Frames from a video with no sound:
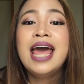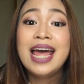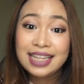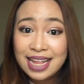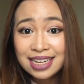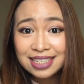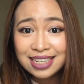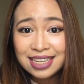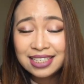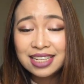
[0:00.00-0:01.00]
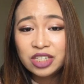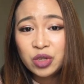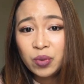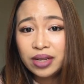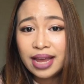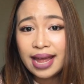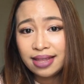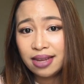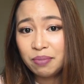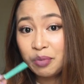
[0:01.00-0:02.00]
And next is the
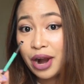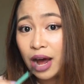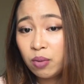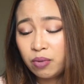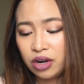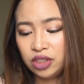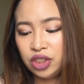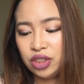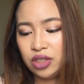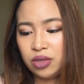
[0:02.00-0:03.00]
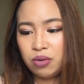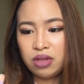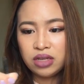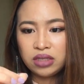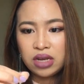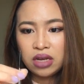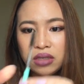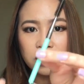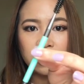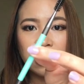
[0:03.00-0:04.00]
dual-ended brow brush. So this
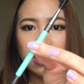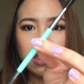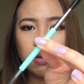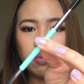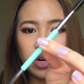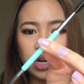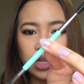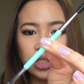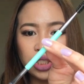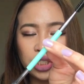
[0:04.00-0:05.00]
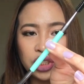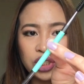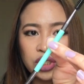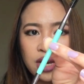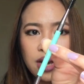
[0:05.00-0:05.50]
is the brush.